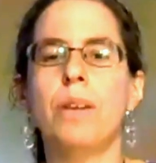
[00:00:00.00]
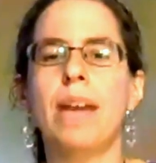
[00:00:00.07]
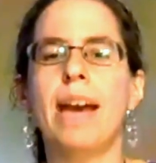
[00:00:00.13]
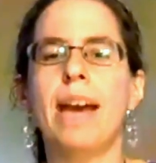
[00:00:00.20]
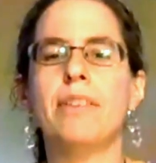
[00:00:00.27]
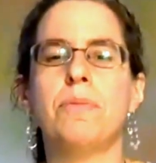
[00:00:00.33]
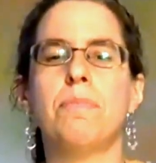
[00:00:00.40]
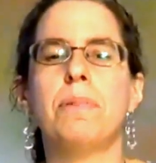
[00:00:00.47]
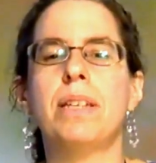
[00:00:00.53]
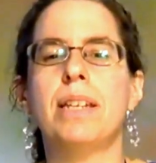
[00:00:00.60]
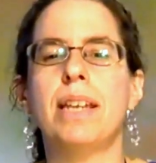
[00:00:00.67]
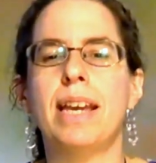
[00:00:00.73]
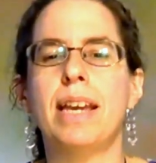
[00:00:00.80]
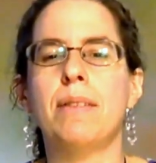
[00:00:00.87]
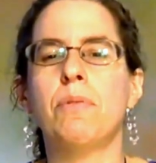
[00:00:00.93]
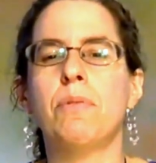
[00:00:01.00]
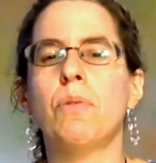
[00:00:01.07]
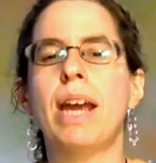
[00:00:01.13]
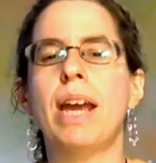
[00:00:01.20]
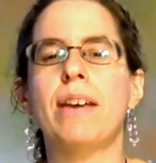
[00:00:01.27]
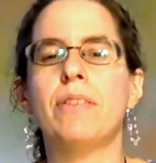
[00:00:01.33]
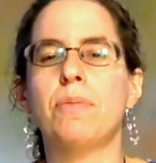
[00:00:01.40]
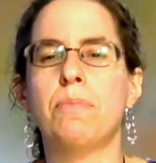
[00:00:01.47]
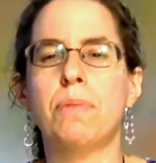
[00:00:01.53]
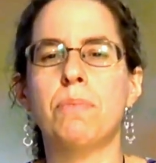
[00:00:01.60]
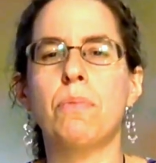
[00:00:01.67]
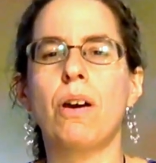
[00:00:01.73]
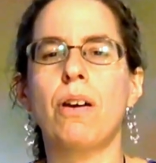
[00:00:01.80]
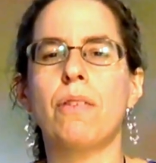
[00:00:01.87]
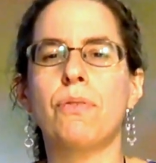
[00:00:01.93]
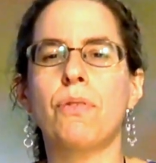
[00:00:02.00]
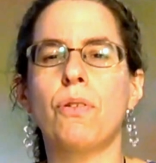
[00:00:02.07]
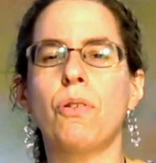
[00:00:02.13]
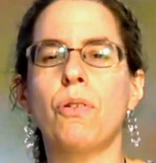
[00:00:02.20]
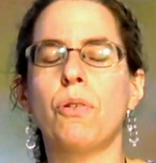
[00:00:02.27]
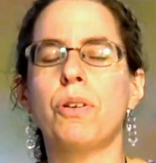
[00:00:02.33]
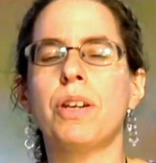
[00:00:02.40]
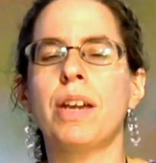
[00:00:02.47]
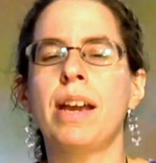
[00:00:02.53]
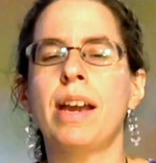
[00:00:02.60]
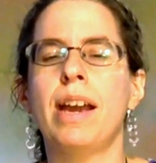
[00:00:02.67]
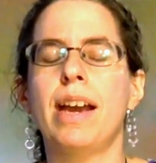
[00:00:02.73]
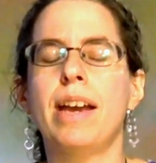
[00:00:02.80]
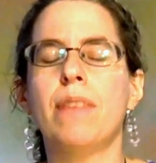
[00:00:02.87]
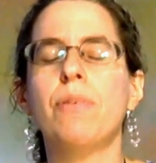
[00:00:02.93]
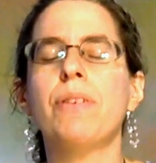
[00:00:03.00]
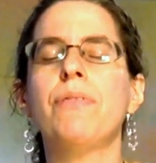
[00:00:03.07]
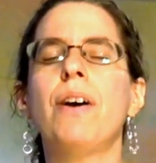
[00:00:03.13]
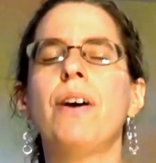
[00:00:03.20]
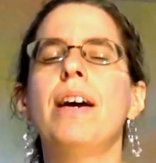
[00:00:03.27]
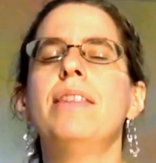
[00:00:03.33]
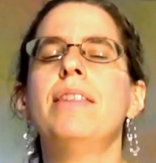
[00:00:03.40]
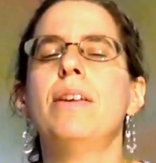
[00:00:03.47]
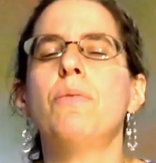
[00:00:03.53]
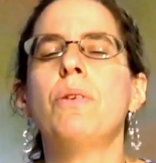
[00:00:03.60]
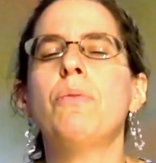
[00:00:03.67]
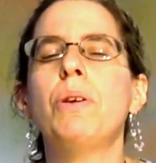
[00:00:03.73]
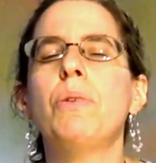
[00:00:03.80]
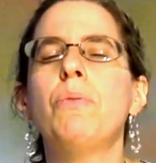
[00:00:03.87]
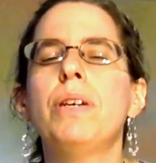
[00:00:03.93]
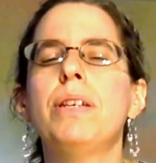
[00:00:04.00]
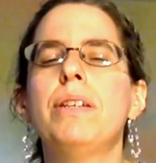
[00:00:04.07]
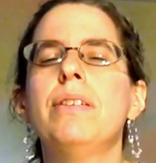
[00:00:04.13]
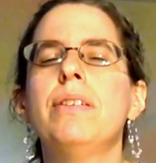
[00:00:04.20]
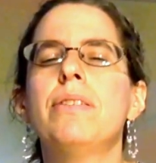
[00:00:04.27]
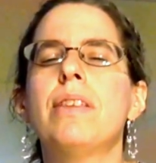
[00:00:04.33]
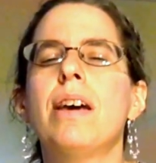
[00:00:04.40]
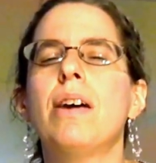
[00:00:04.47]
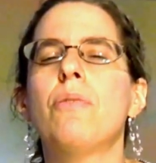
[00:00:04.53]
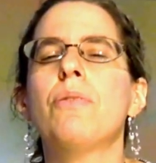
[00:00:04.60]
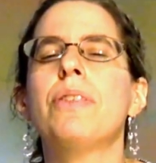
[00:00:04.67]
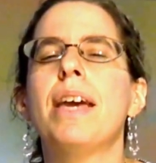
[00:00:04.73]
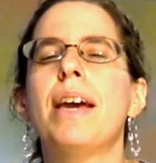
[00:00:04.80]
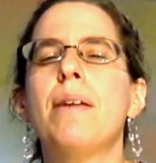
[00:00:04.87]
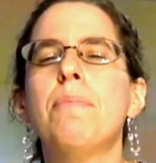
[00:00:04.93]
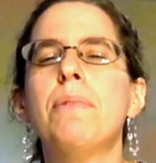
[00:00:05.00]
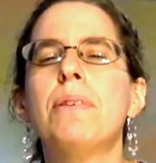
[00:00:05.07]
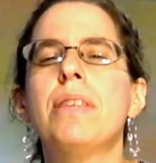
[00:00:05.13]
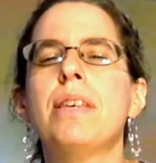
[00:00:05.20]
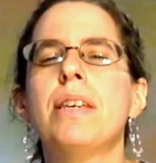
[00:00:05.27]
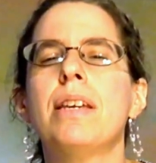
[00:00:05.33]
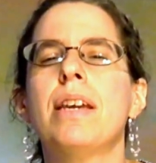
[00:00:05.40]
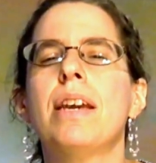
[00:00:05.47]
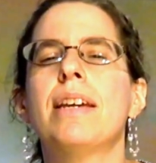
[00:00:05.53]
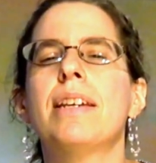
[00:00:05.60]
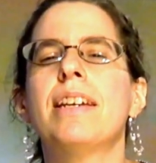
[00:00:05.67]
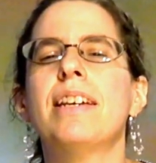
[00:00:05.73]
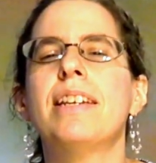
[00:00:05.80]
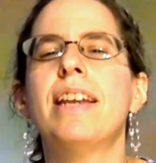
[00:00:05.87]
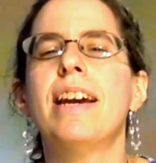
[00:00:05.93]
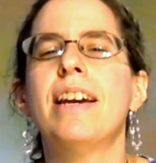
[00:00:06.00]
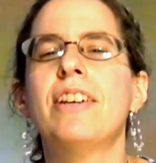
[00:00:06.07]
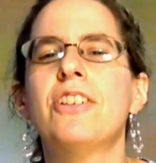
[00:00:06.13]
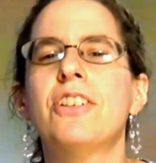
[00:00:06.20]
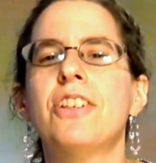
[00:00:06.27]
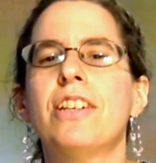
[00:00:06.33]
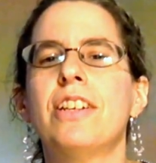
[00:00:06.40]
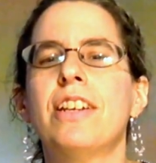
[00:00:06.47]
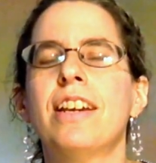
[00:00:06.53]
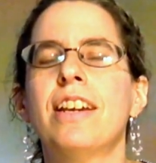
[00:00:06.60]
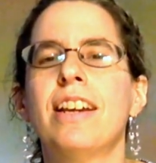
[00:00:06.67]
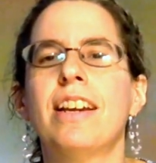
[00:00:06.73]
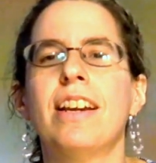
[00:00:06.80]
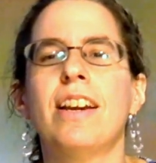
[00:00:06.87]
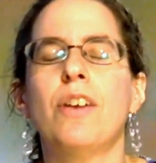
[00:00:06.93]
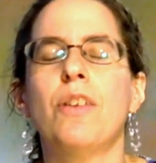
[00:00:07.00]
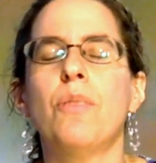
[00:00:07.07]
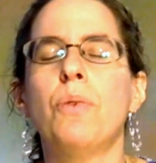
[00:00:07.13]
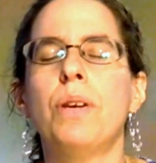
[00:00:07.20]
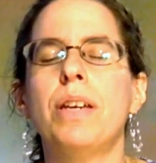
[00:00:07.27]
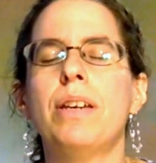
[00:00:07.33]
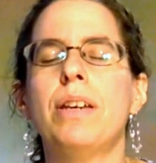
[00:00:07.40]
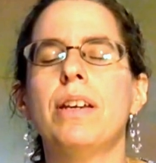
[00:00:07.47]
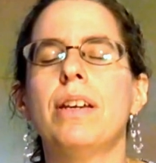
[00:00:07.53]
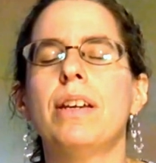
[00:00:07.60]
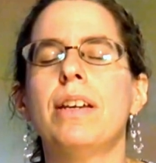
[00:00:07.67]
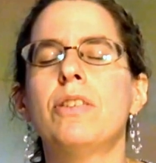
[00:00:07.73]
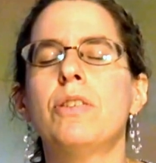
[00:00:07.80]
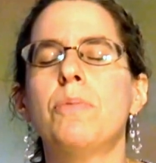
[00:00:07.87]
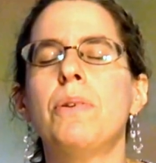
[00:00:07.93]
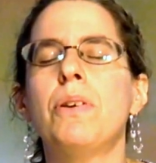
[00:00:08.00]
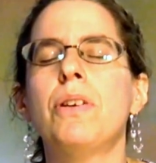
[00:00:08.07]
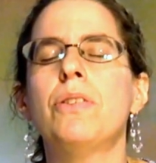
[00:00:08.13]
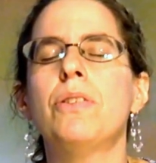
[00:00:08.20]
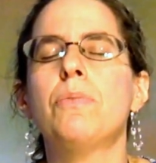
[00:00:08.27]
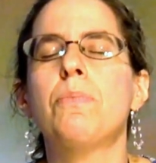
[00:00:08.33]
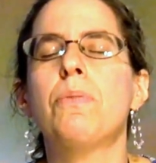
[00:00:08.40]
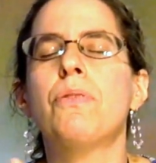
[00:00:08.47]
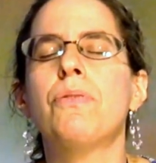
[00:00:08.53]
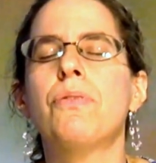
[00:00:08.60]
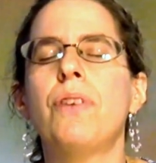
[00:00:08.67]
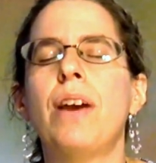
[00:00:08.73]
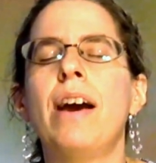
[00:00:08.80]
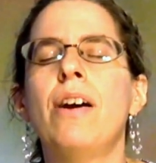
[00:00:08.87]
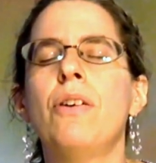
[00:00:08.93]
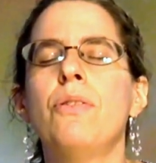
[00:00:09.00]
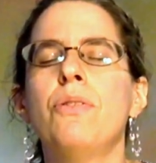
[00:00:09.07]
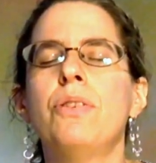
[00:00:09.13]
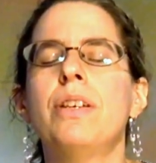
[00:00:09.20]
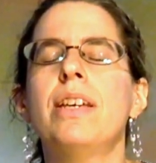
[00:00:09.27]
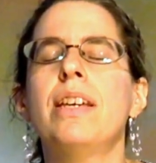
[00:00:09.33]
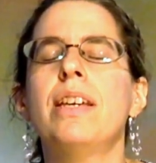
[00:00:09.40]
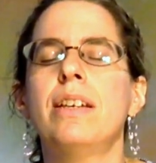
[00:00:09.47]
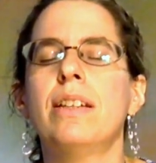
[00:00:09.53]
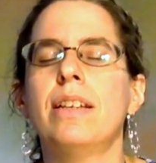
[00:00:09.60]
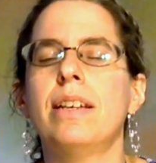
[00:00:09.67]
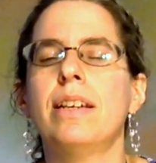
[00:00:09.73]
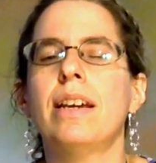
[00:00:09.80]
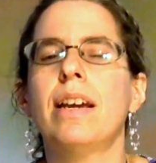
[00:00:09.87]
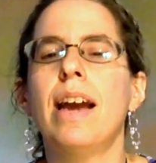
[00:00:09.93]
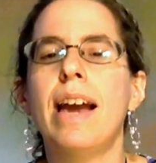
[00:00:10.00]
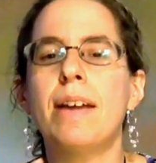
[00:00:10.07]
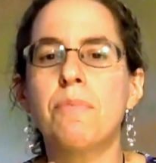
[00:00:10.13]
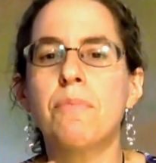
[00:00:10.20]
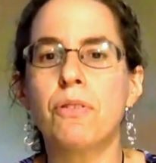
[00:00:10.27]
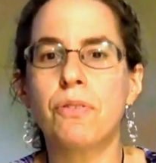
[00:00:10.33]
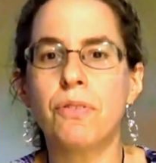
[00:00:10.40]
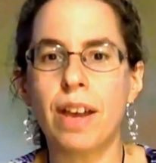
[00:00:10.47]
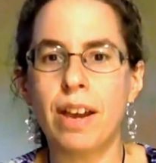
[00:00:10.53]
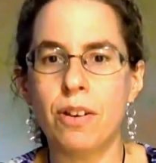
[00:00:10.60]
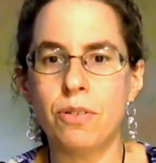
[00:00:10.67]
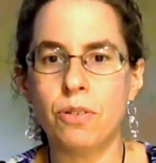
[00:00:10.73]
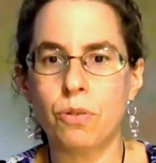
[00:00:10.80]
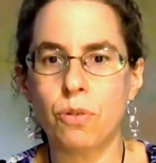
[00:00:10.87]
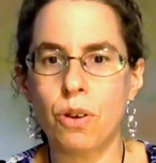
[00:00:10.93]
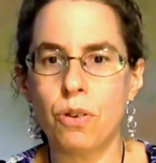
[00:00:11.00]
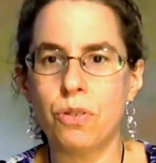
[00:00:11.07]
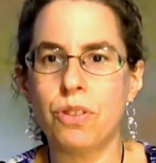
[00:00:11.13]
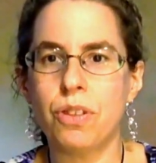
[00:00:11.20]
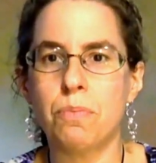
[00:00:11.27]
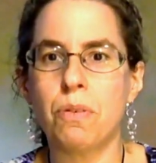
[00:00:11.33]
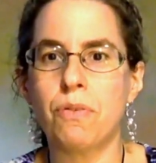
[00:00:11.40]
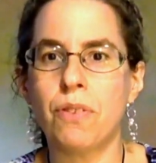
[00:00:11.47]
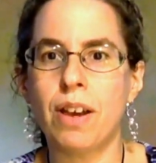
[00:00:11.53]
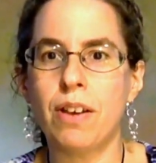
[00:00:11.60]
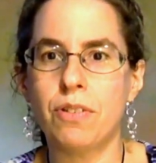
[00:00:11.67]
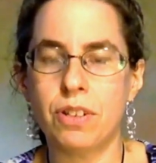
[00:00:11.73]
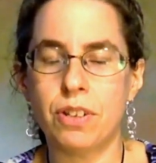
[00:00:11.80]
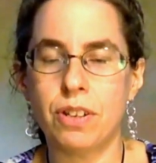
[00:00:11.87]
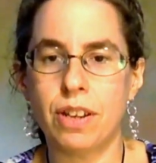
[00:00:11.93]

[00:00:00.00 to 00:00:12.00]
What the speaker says: hasn't been named, what hasn't been brought forward. And we find that when we witness that with empathy and connection, we experience profound healing and profound growth and profound